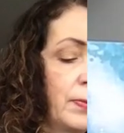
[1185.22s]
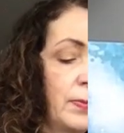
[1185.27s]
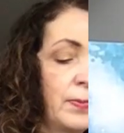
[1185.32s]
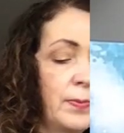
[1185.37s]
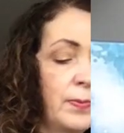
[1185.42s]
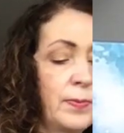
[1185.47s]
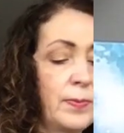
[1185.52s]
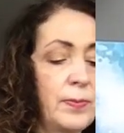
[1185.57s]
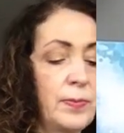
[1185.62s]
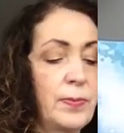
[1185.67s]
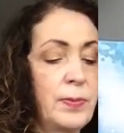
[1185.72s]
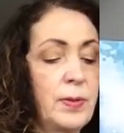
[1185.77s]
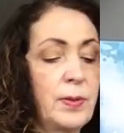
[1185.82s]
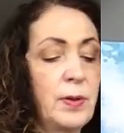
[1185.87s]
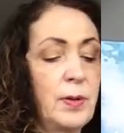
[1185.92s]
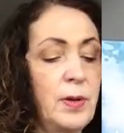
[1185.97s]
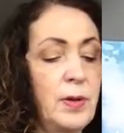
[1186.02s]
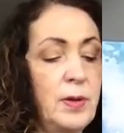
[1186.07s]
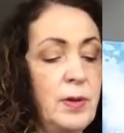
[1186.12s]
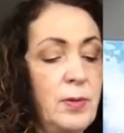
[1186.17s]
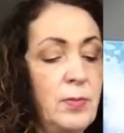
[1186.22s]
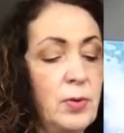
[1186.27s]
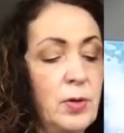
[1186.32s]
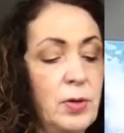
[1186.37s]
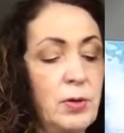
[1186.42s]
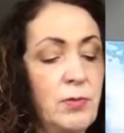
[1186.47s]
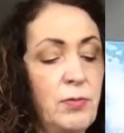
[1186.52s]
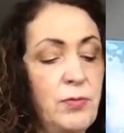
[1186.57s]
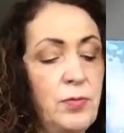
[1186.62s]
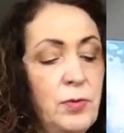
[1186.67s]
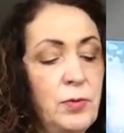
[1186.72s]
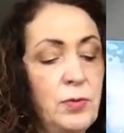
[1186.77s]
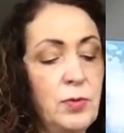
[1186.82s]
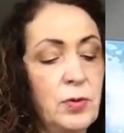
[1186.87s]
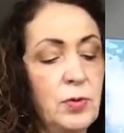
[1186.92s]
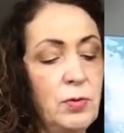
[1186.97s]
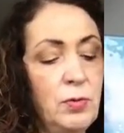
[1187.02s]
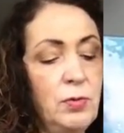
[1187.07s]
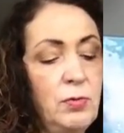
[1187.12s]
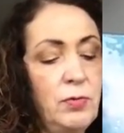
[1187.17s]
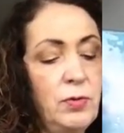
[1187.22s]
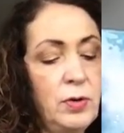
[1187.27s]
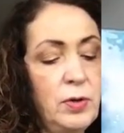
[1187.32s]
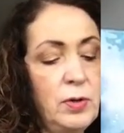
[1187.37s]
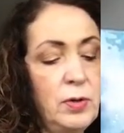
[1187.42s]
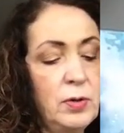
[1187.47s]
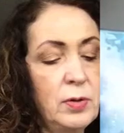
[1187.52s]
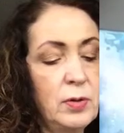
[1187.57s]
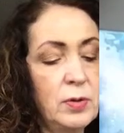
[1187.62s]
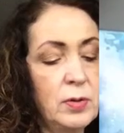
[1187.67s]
And now we're going to fold it over,